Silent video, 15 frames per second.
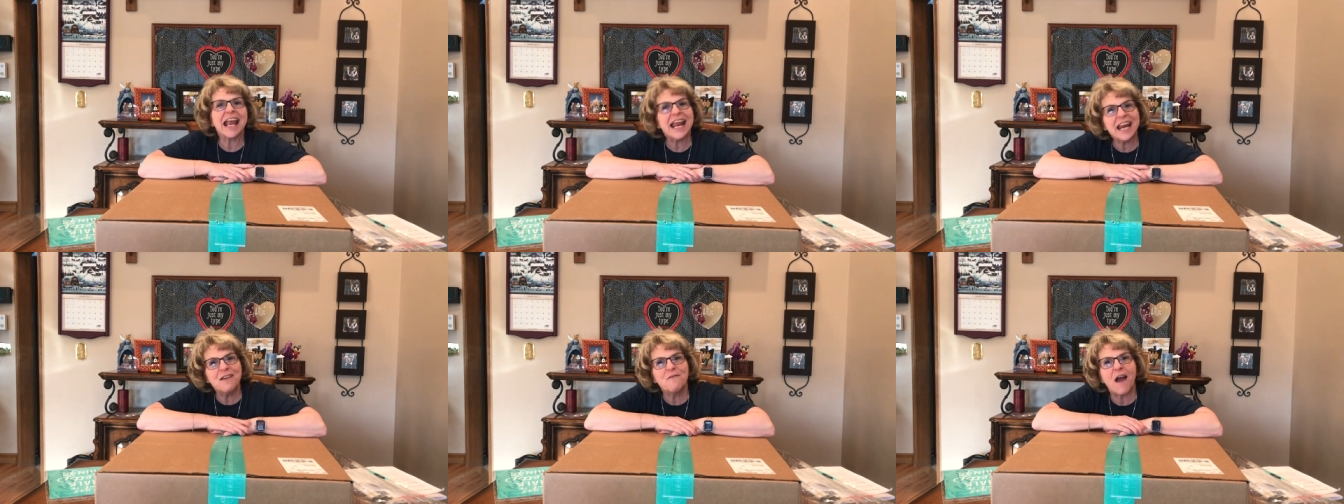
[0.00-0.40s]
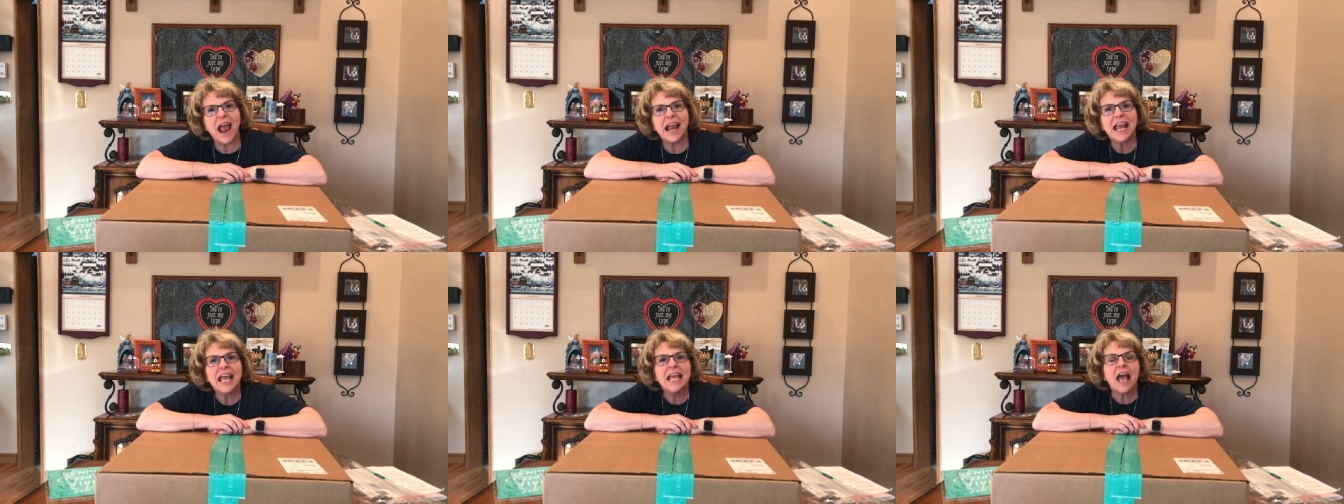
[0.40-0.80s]

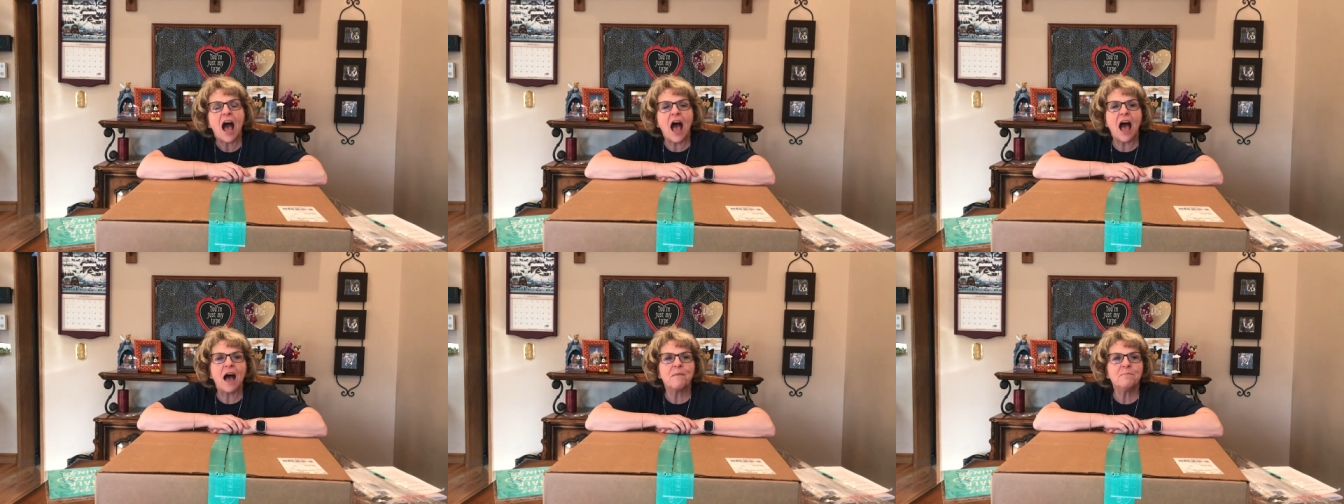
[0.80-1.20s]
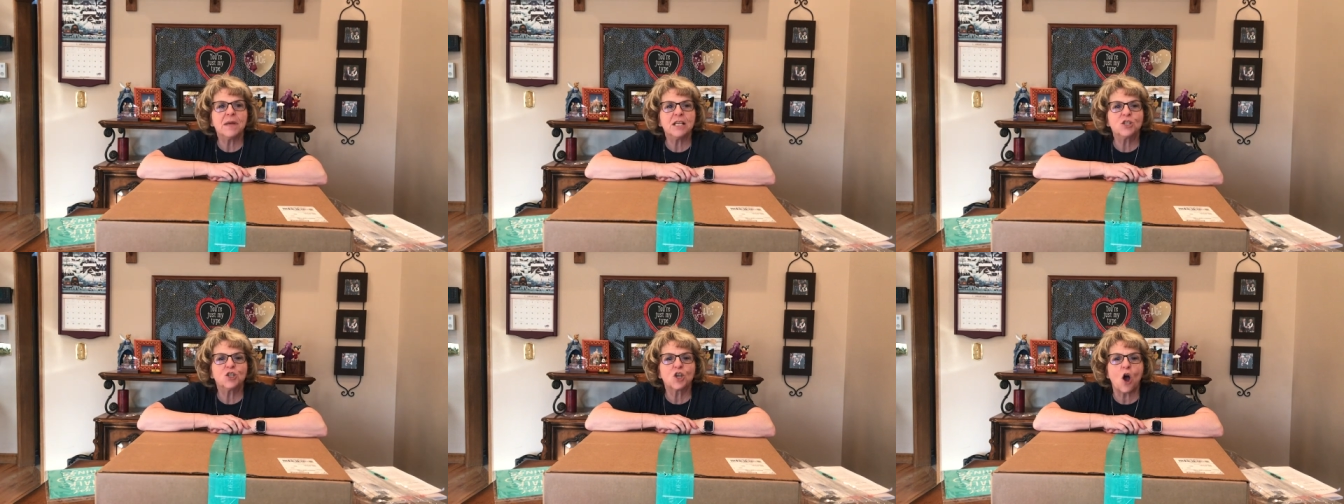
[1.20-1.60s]
Anyway, um,
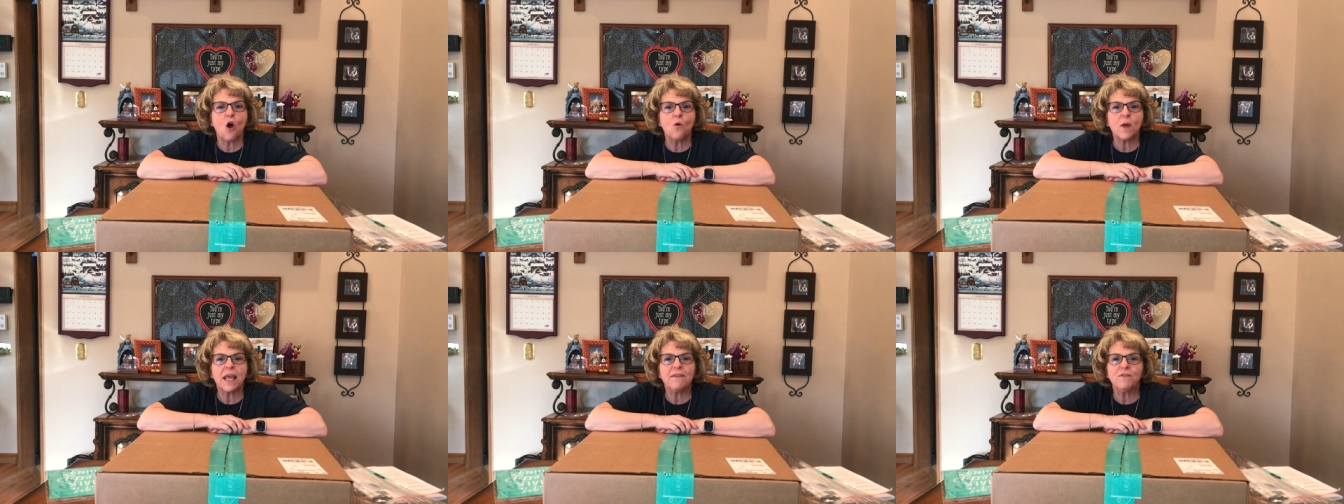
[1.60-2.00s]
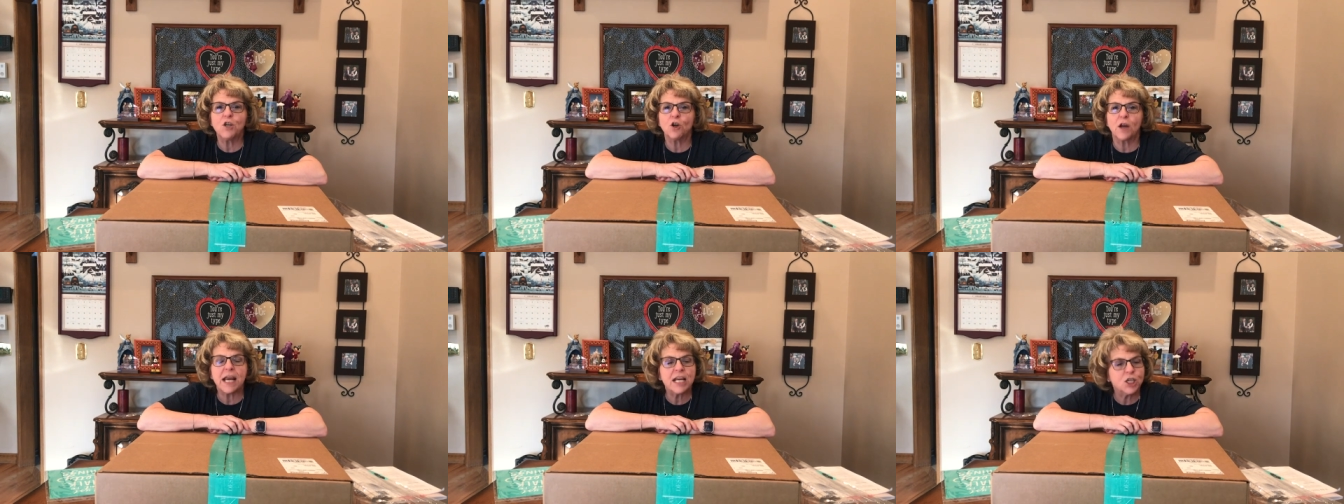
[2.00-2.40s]
so if
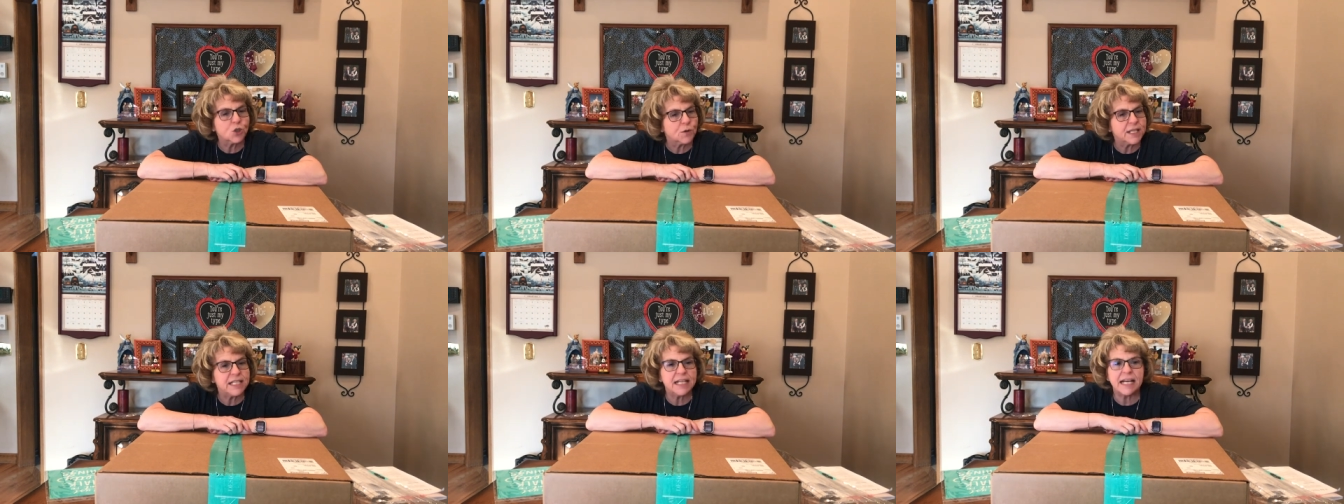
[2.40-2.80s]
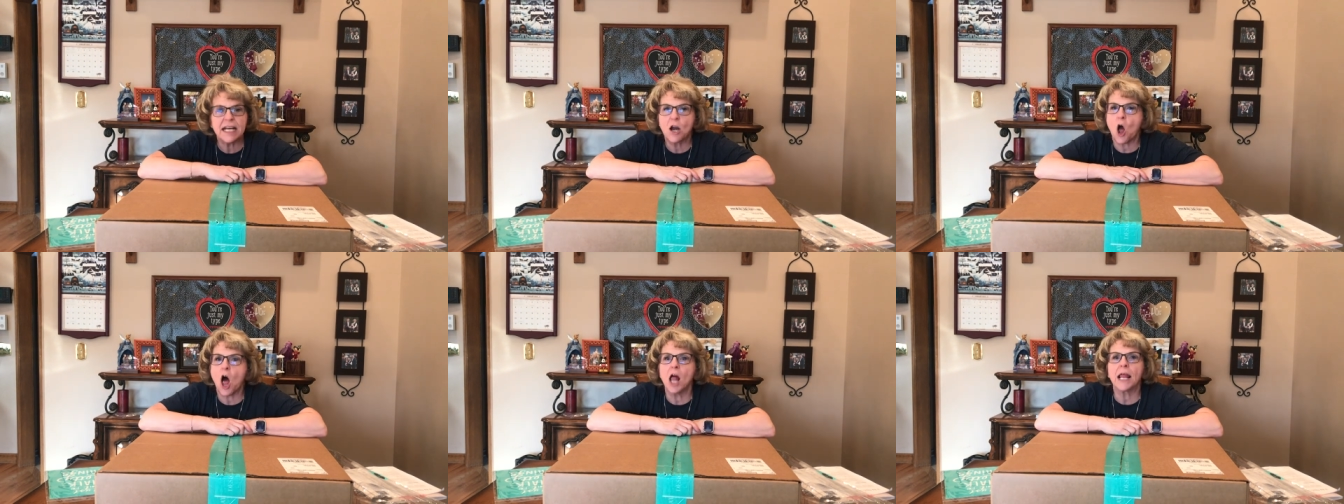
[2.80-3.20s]
you're interested
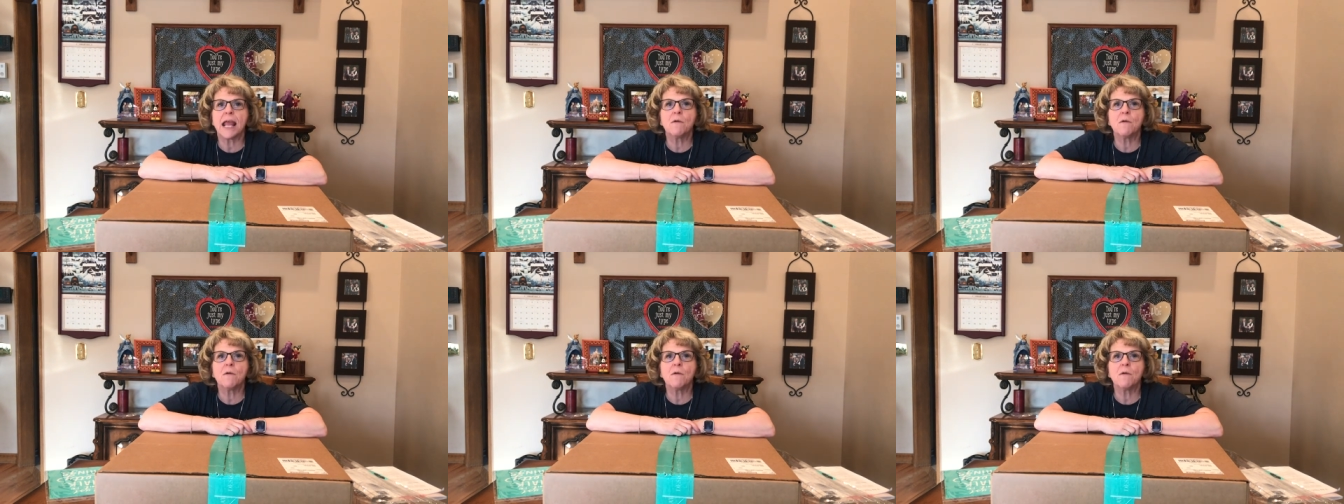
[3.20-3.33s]
at all,